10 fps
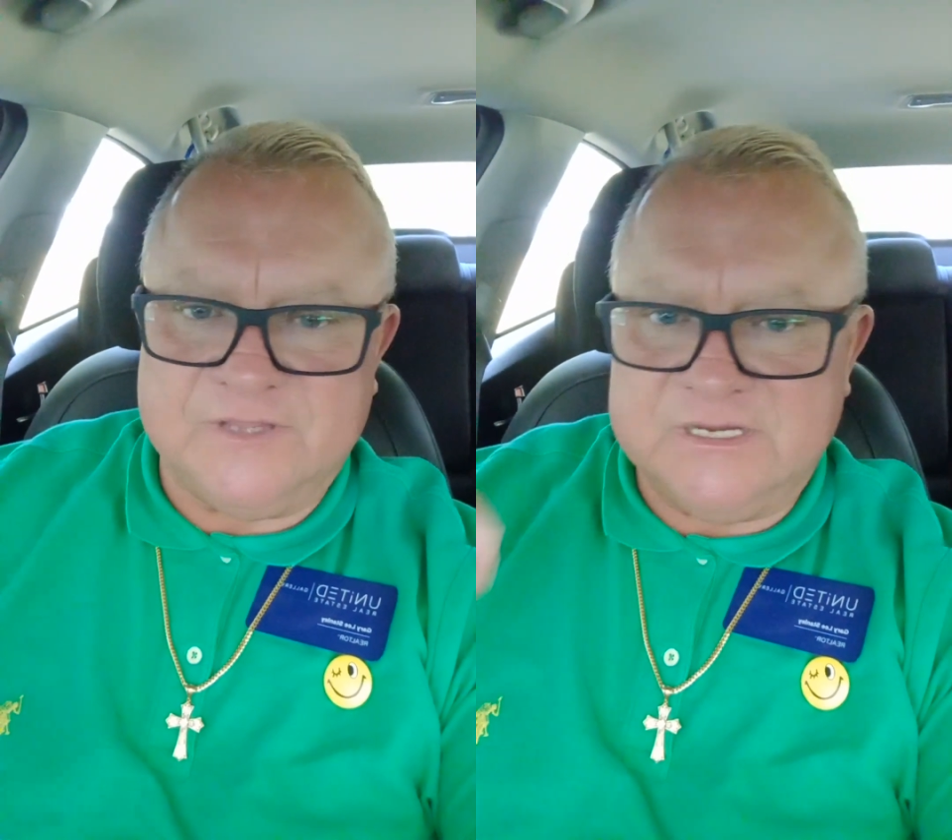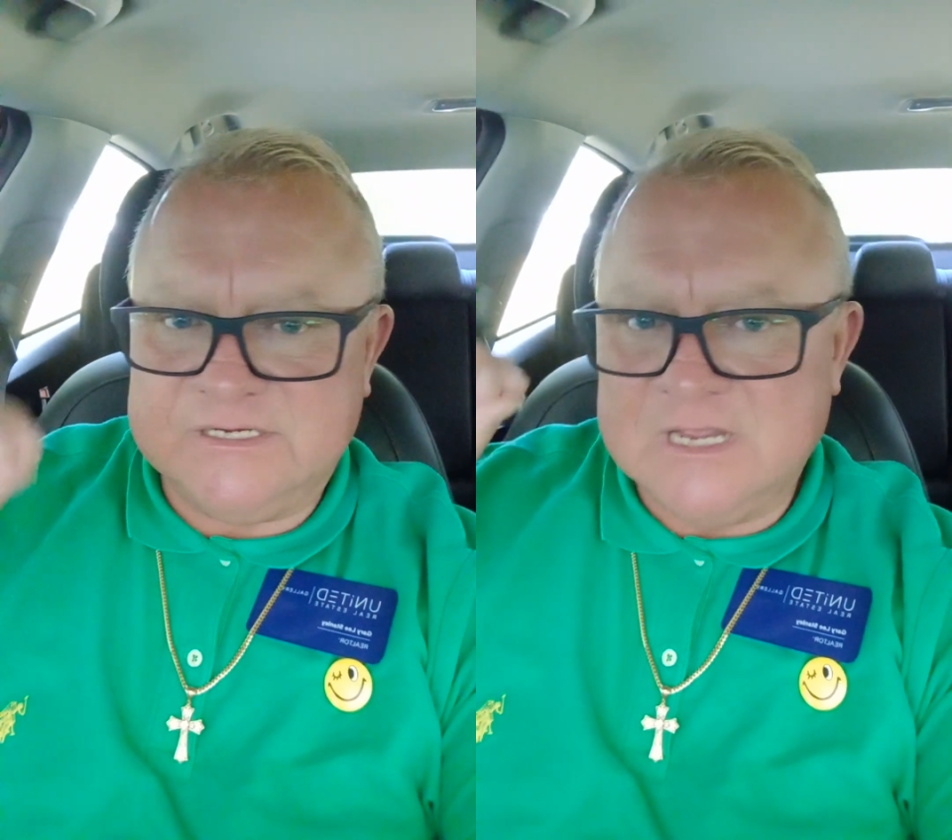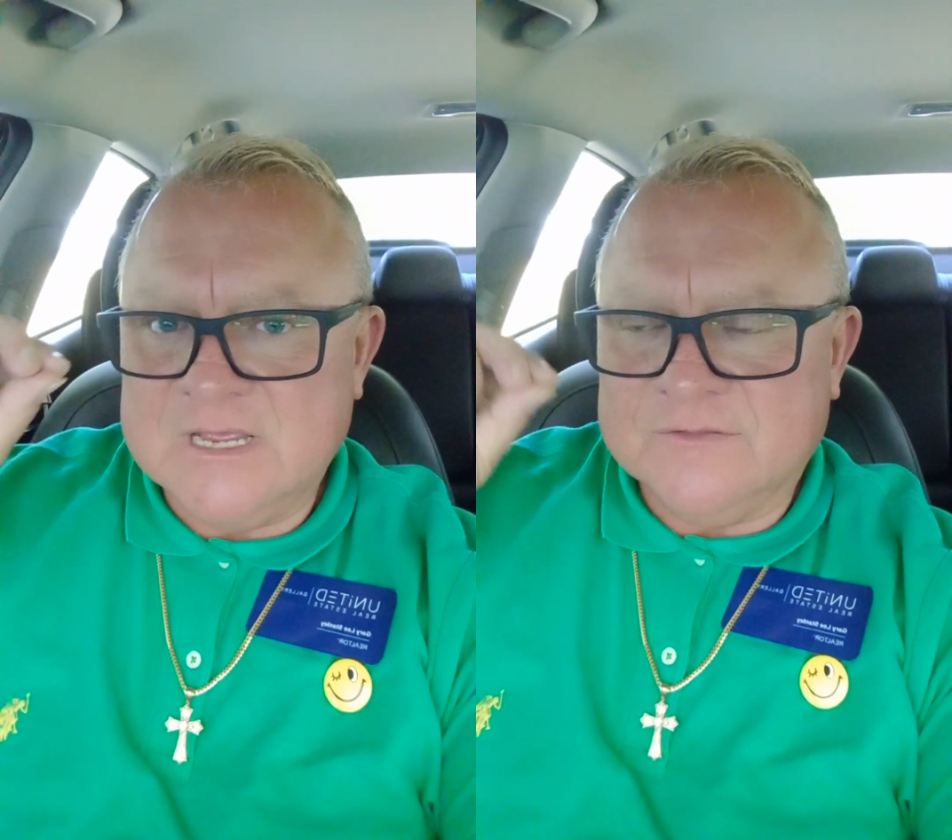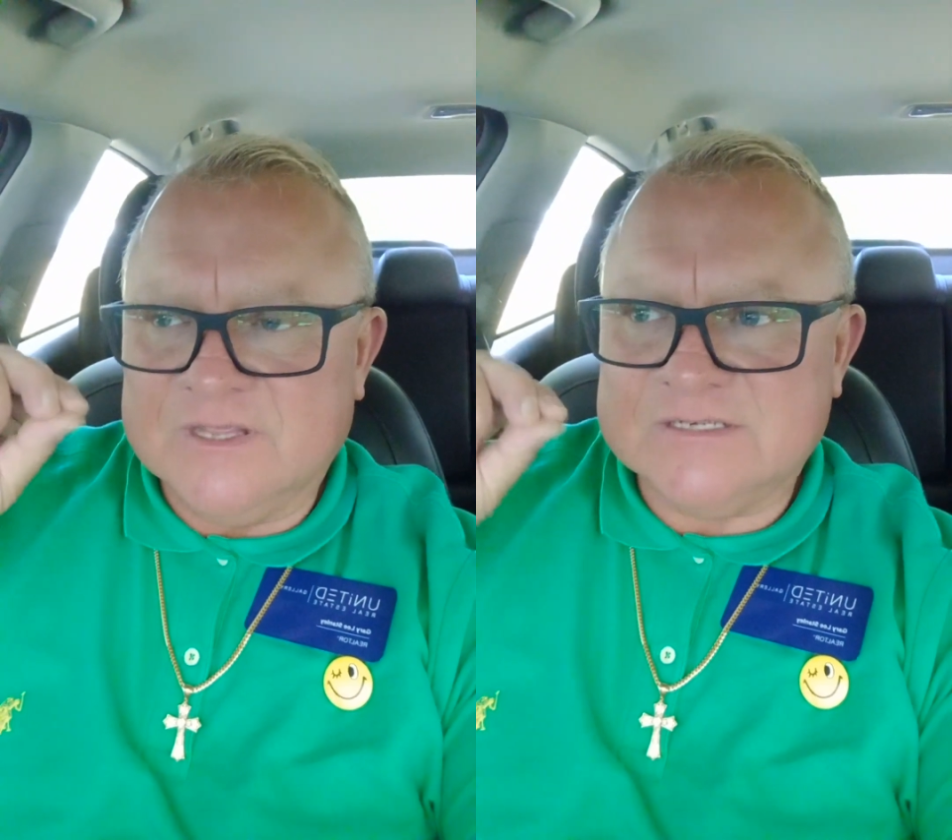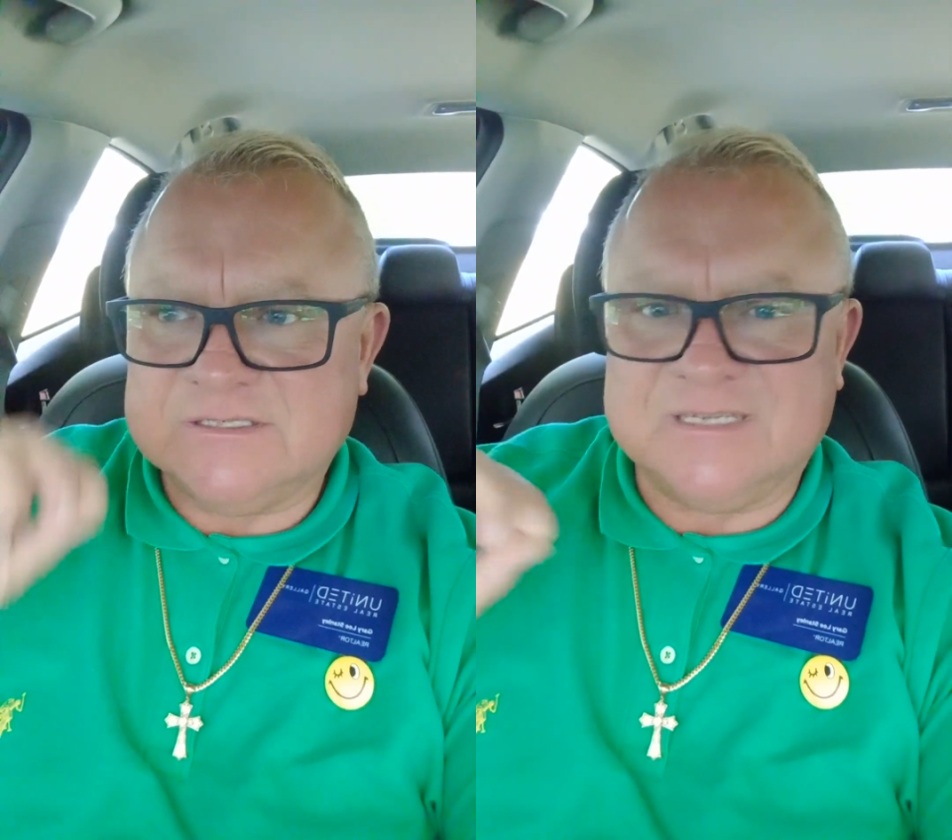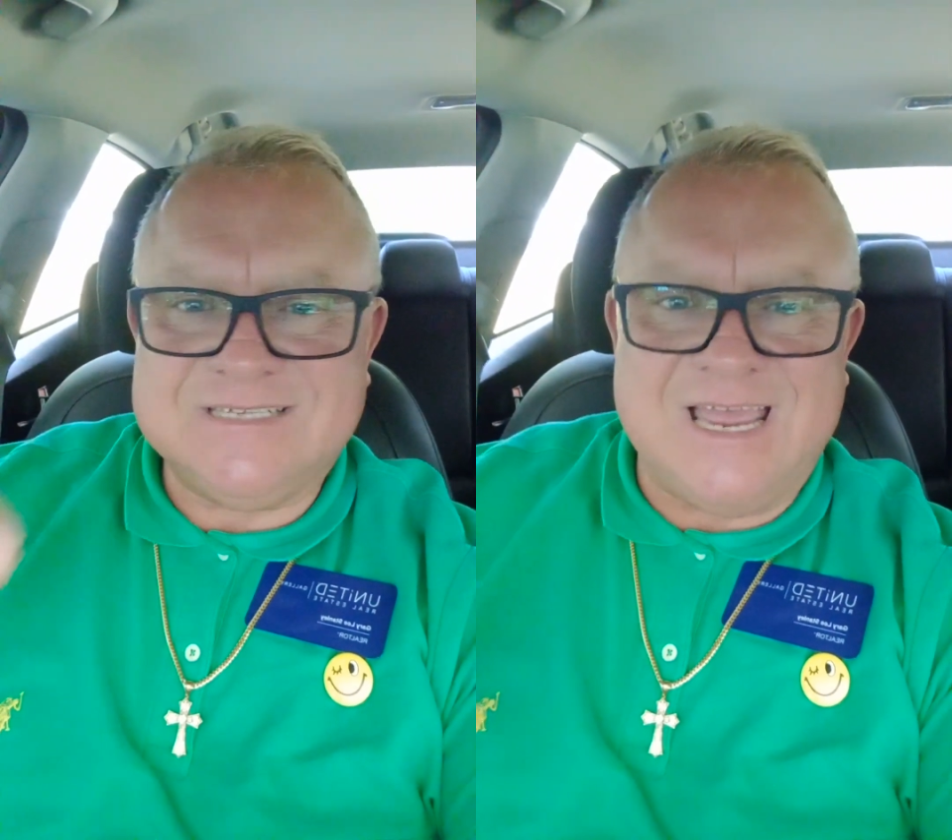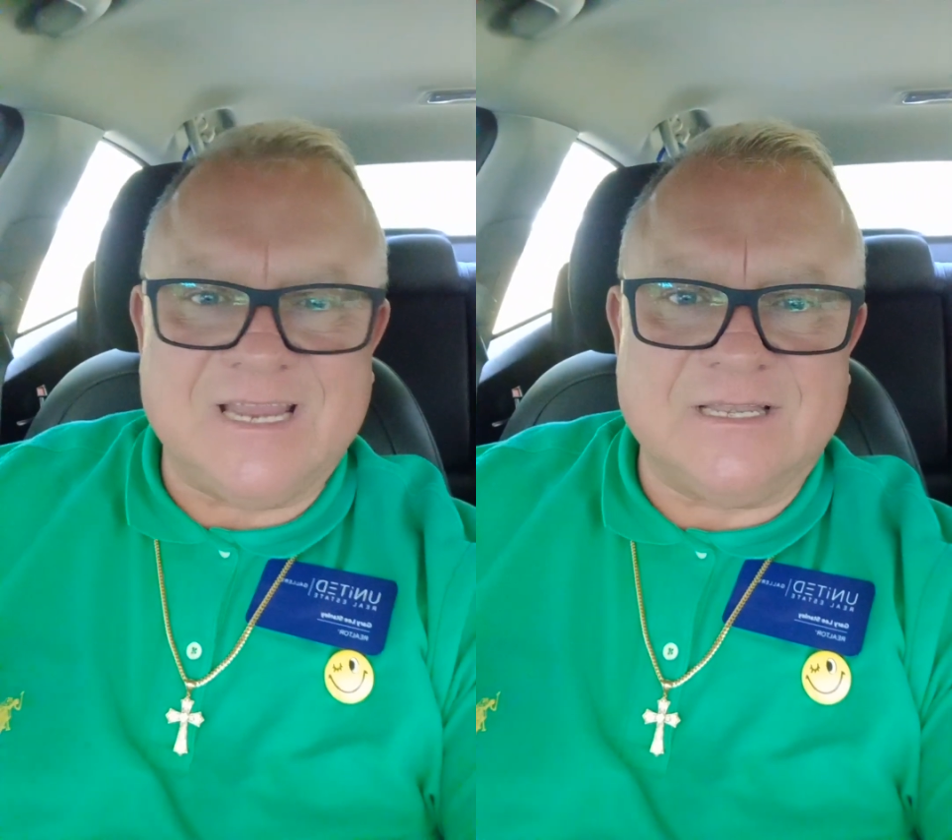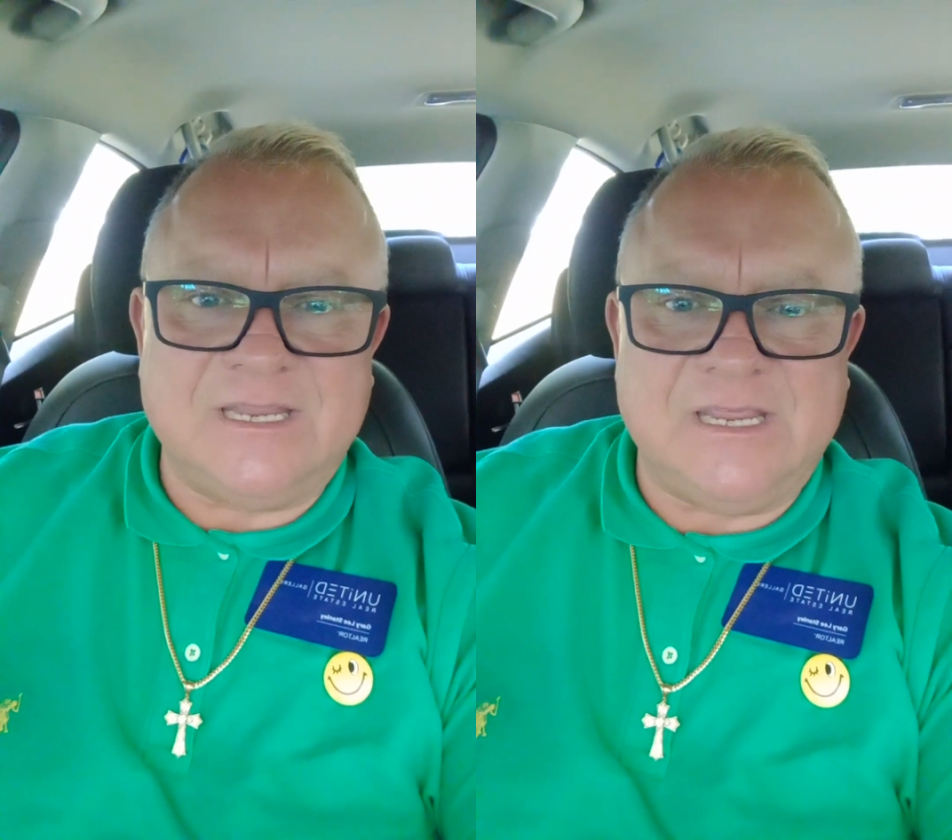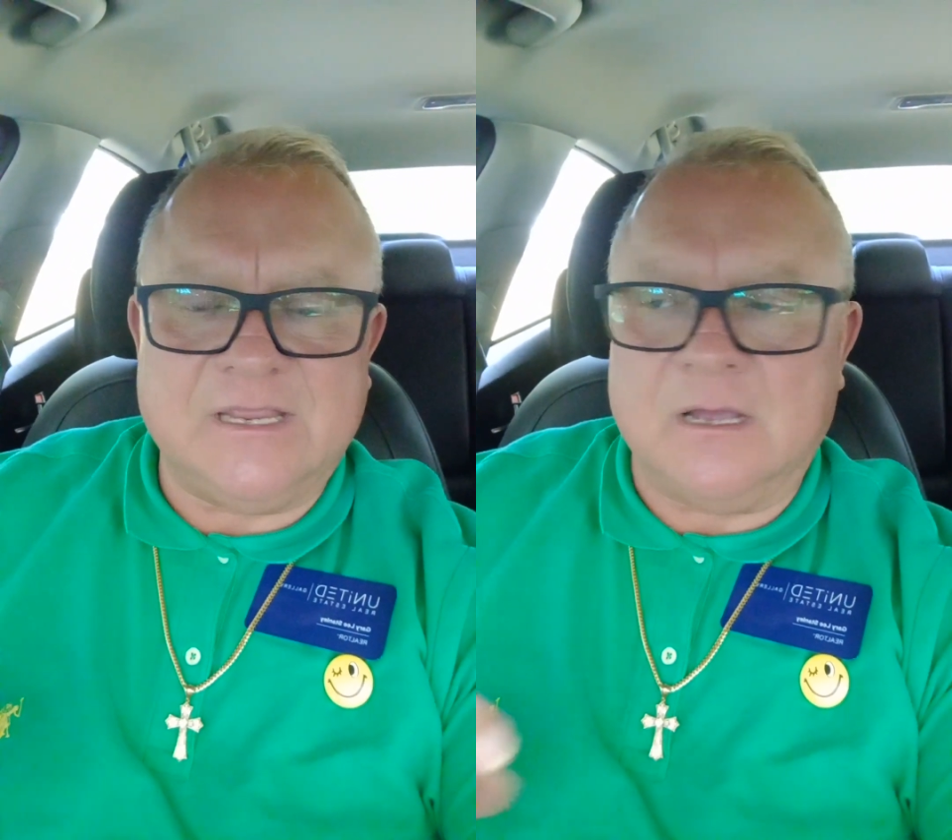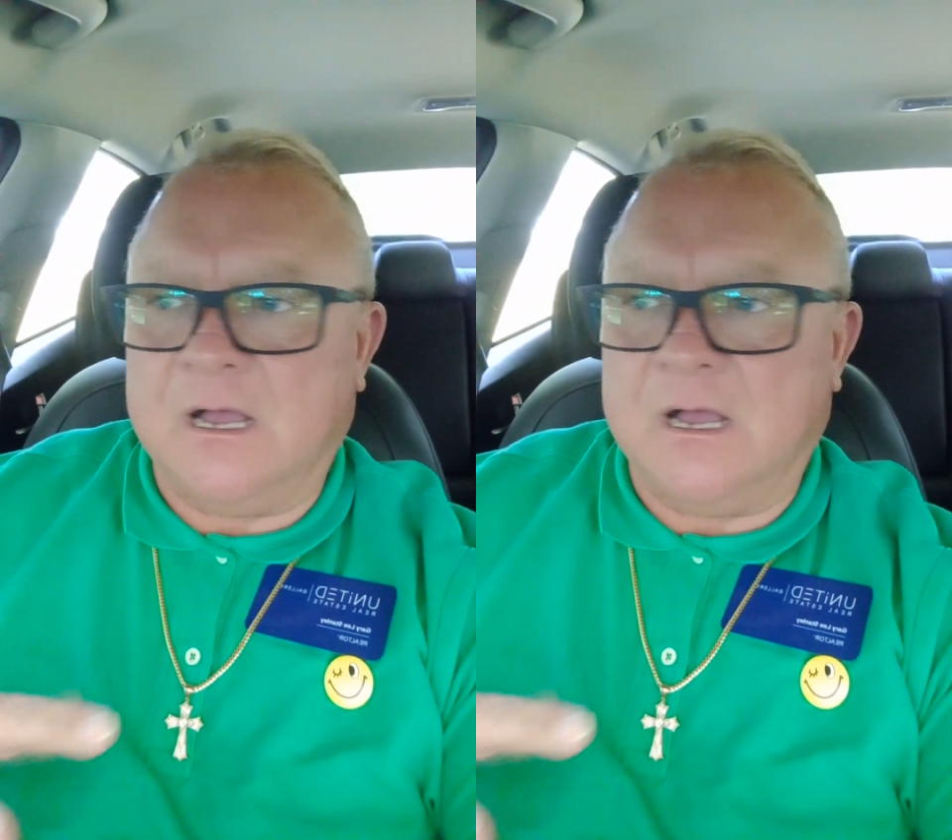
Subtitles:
This is a technique.